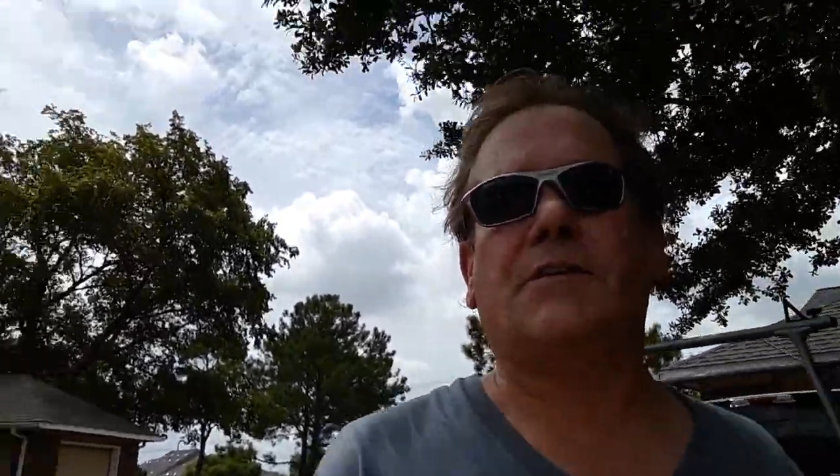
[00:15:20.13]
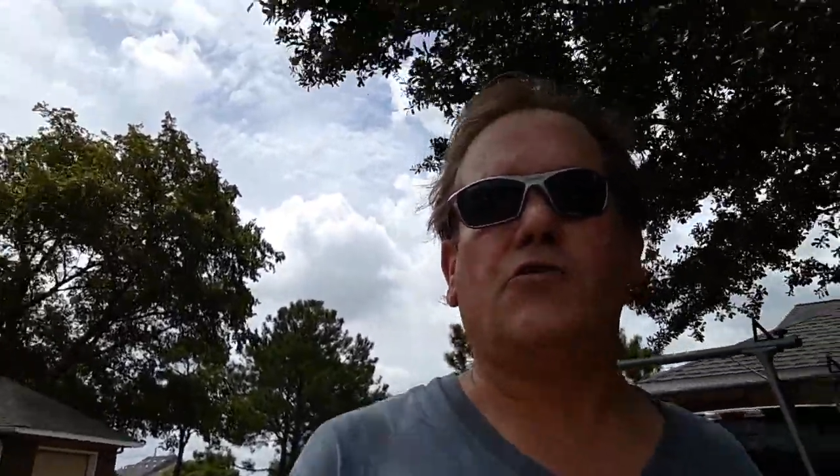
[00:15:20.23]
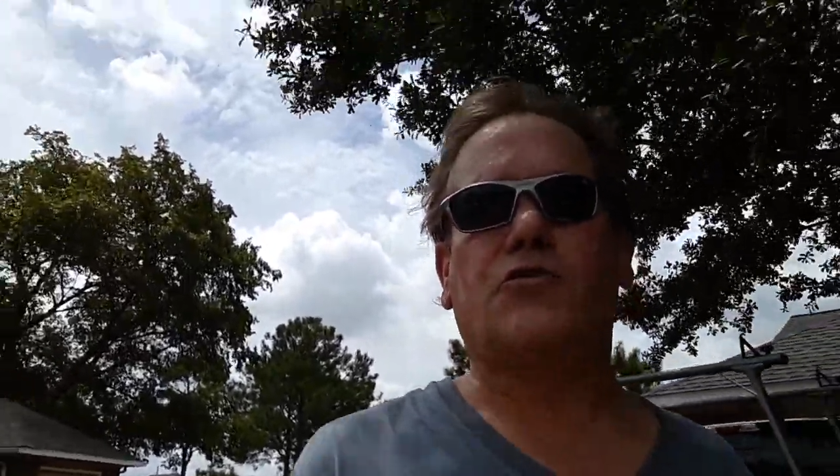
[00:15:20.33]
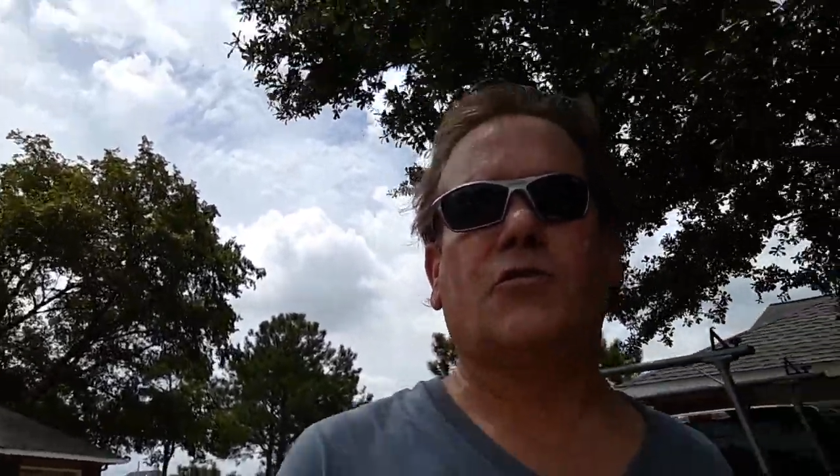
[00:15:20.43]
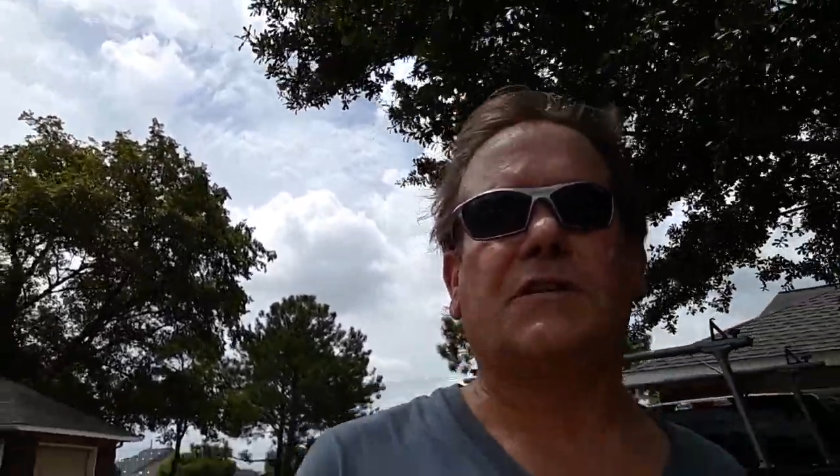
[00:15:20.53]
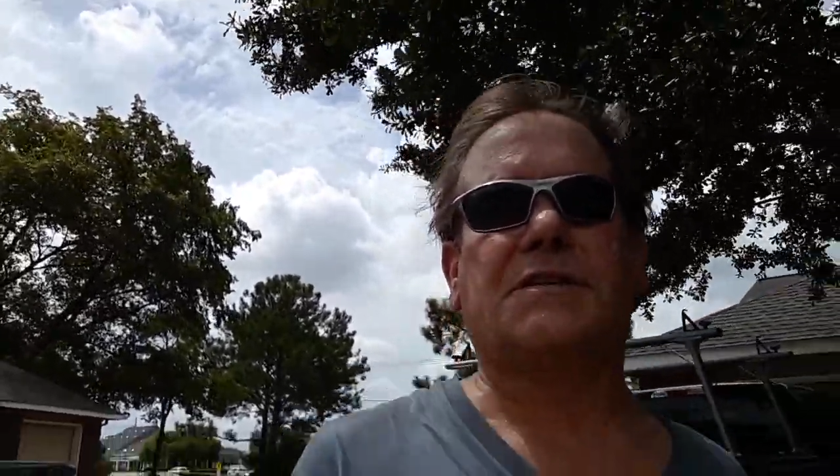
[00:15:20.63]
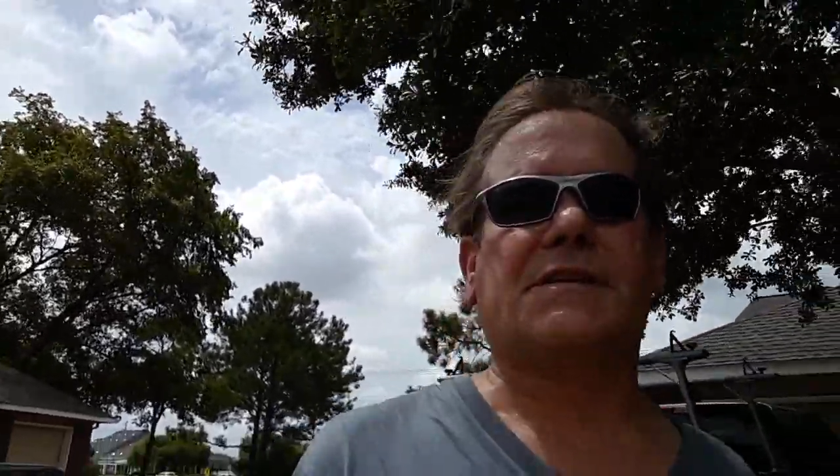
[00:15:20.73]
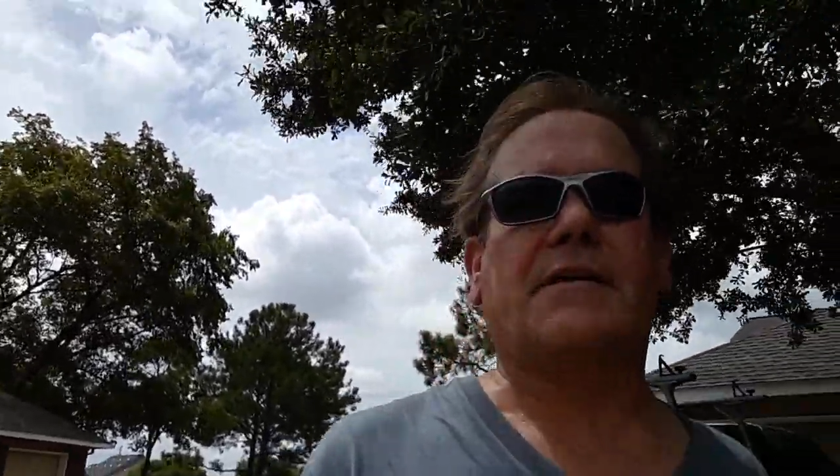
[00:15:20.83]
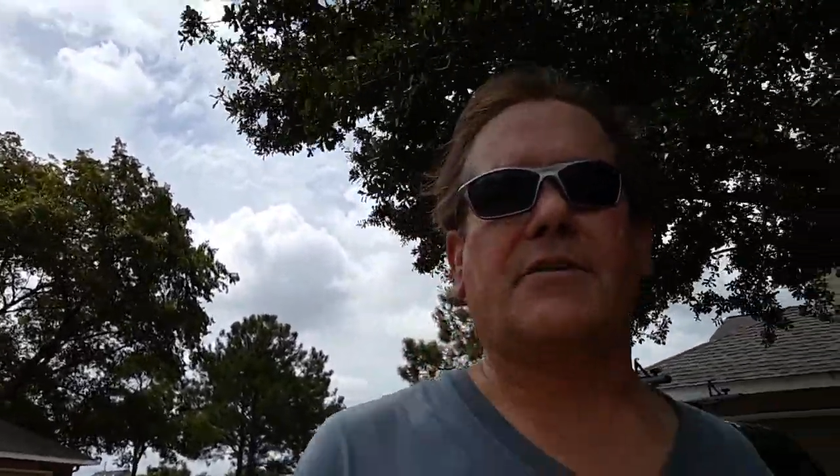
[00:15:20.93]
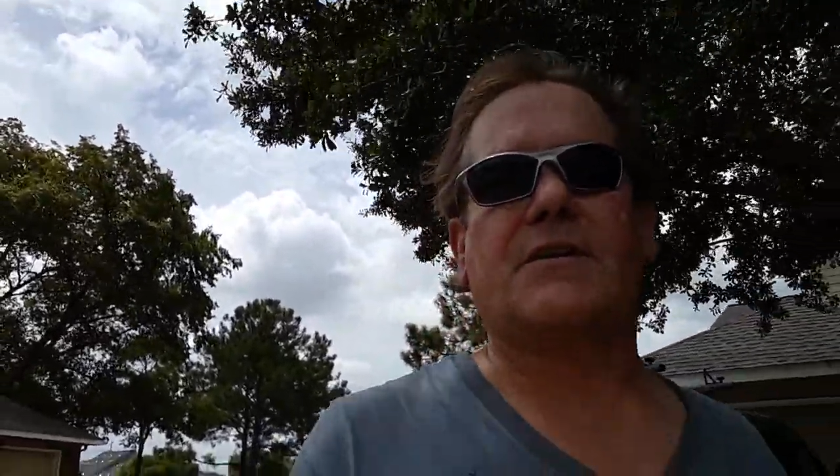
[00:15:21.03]
Neutral is
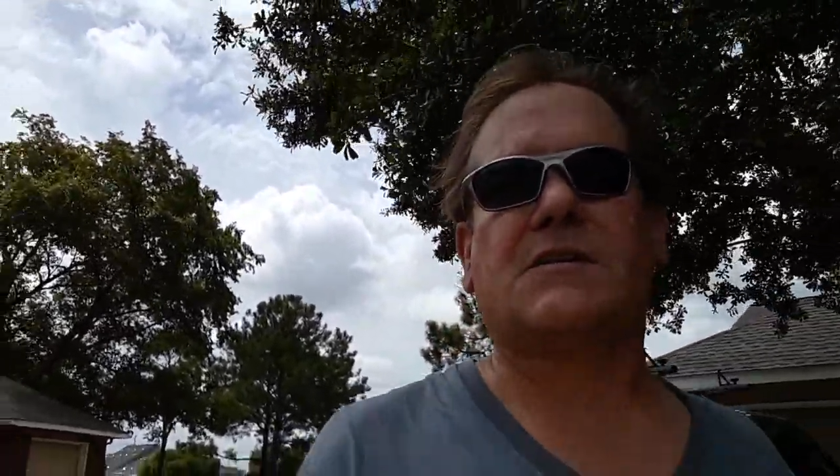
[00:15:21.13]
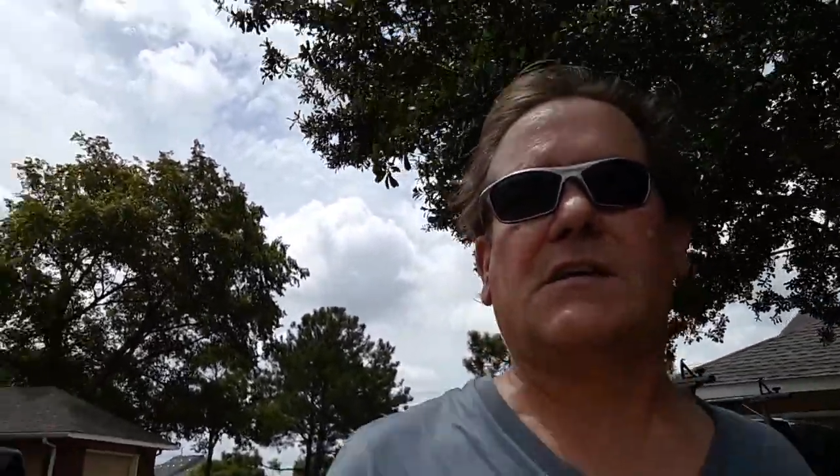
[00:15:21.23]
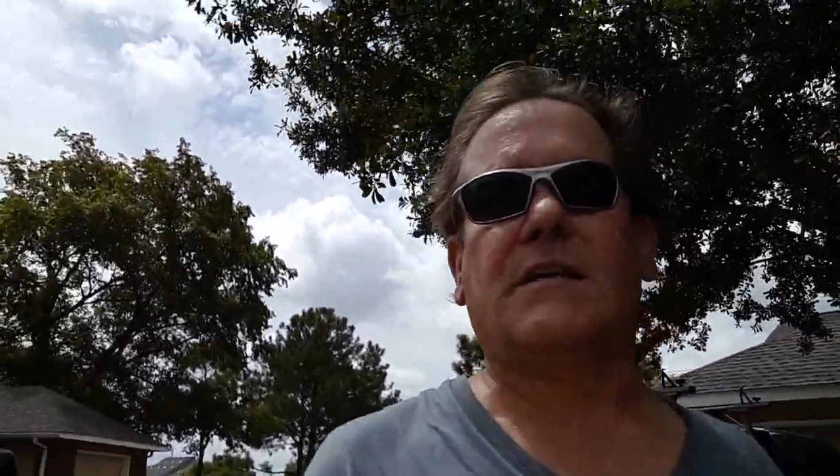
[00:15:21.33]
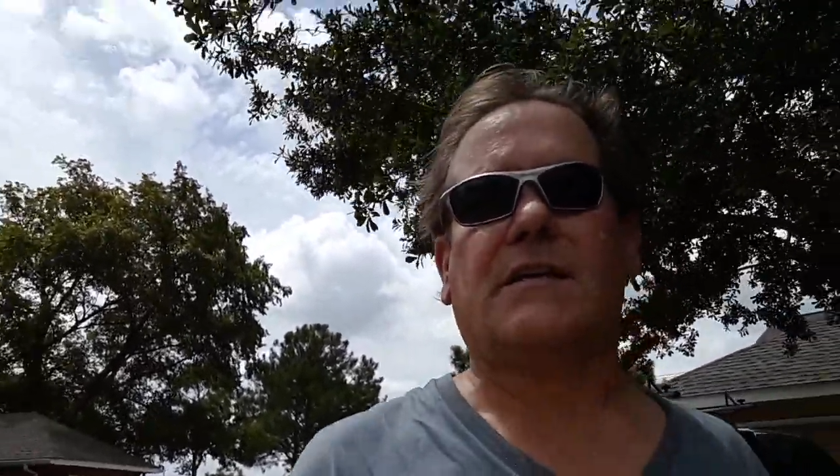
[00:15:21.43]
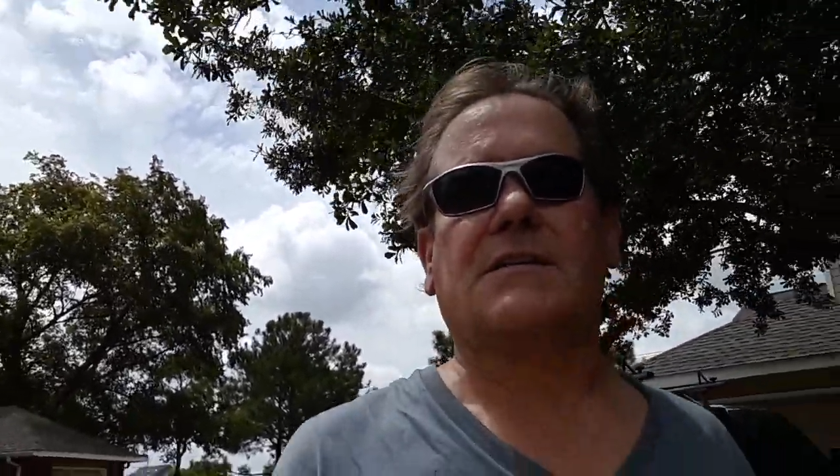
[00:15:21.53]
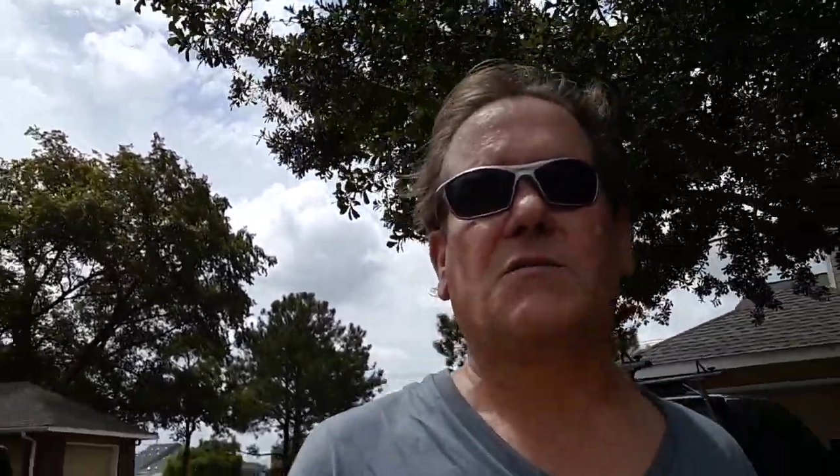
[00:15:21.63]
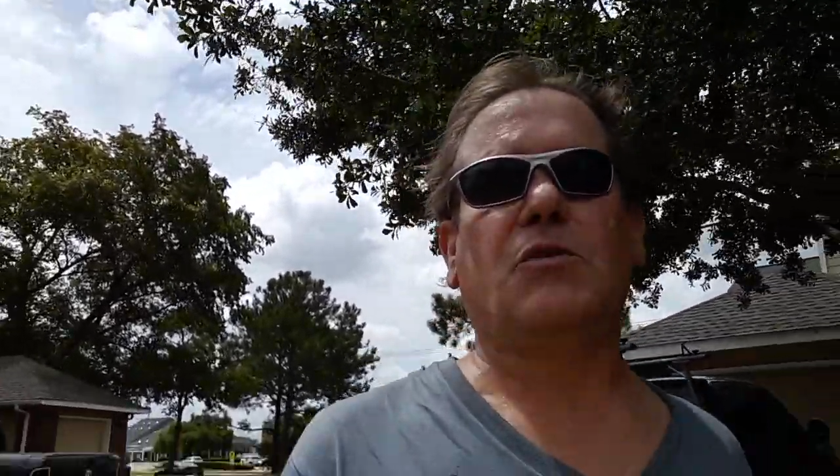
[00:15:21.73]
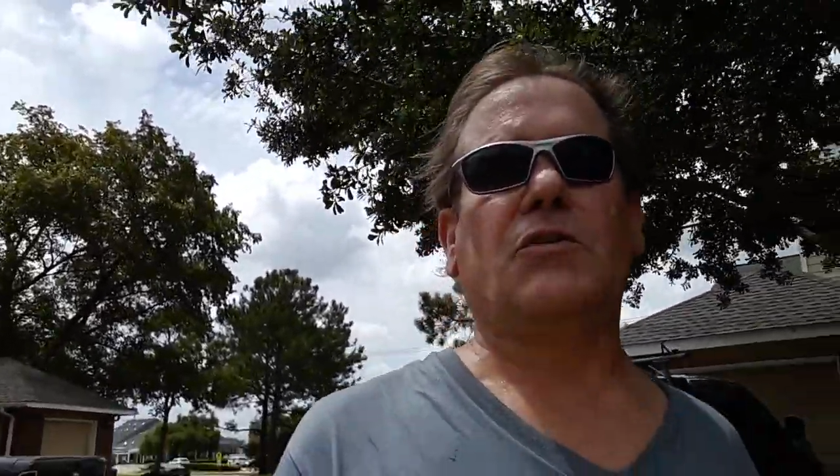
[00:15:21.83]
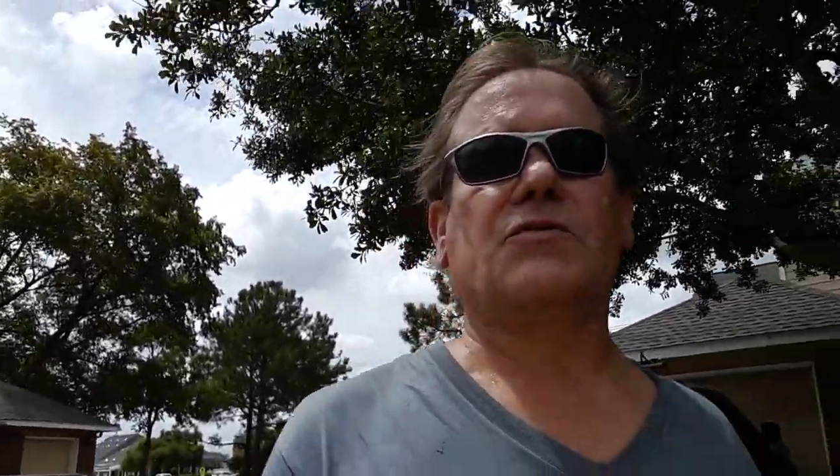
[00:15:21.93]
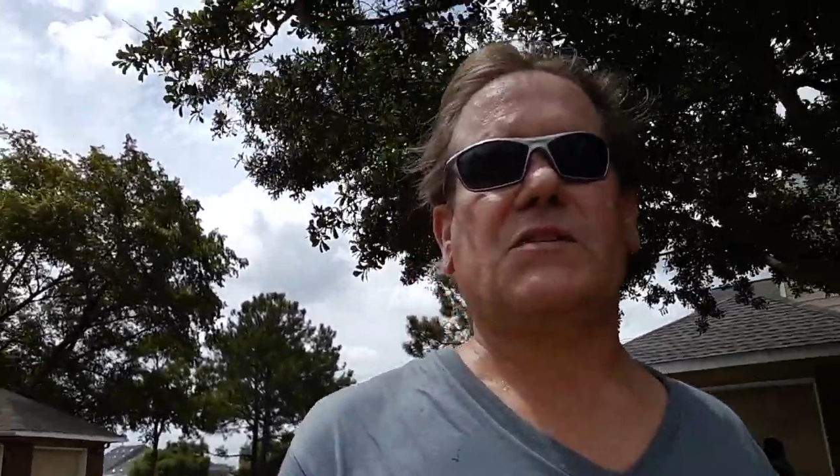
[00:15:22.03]
7. Acidic is
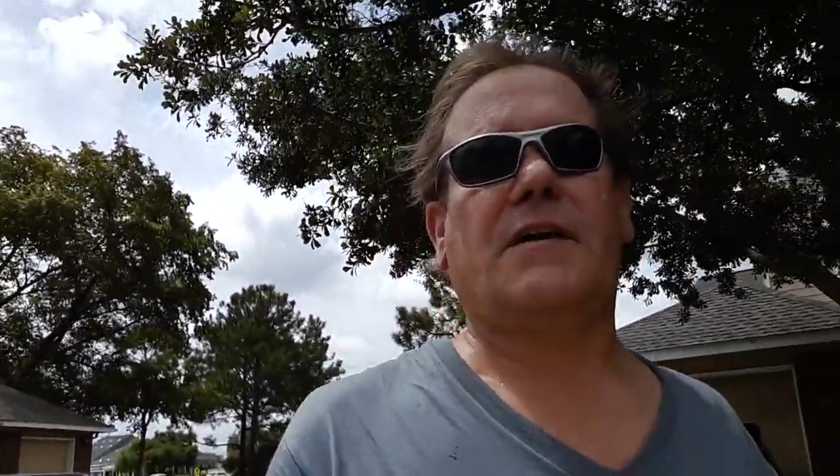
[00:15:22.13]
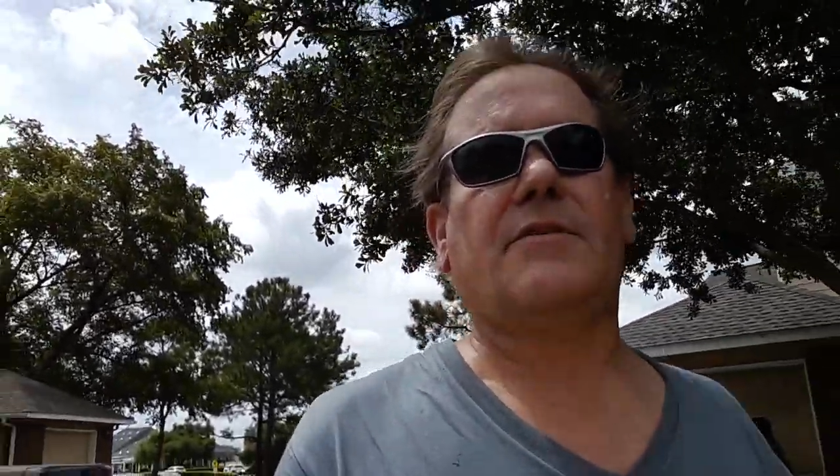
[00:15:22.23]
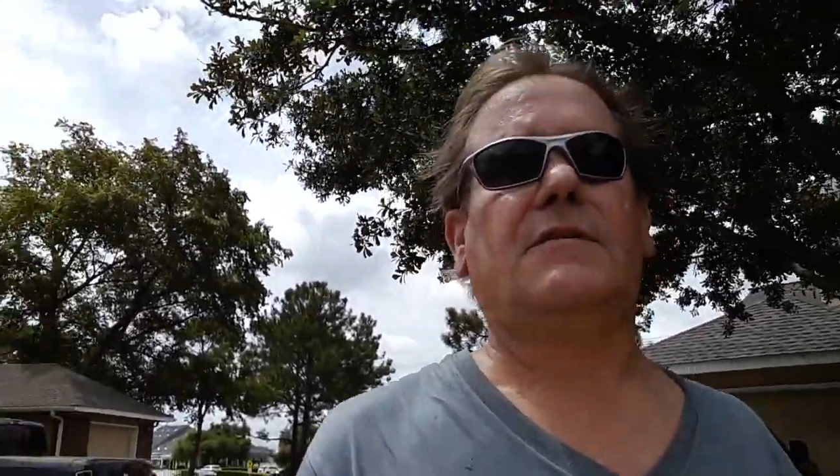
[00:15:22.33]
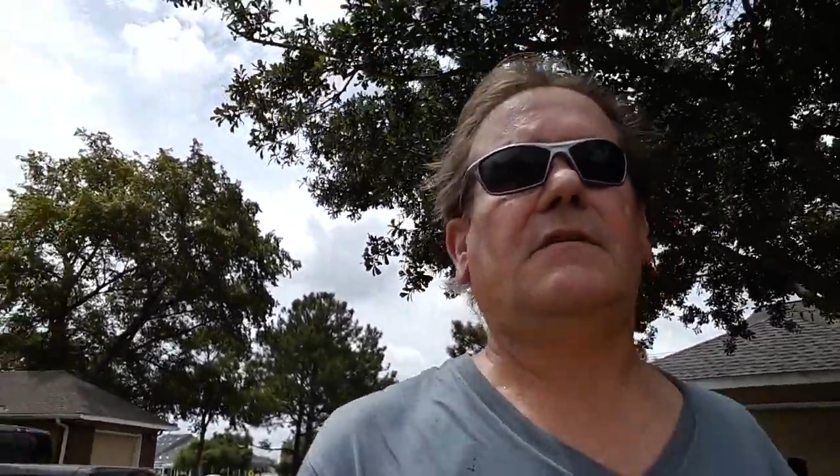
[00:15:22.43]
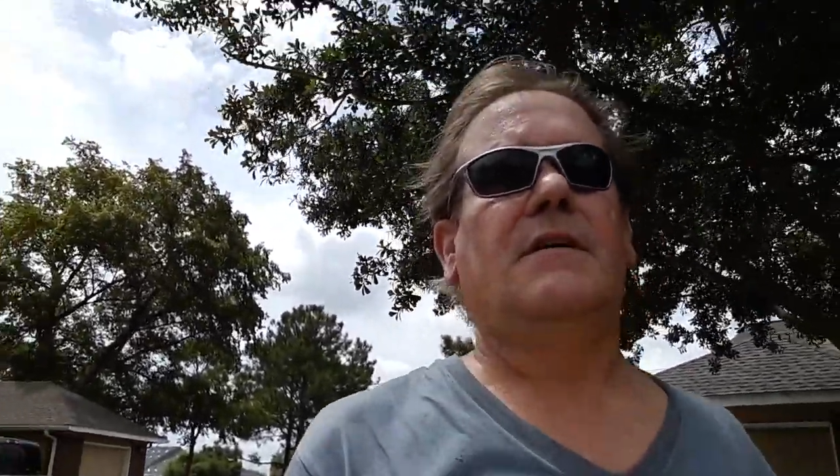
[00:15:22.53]
below 7.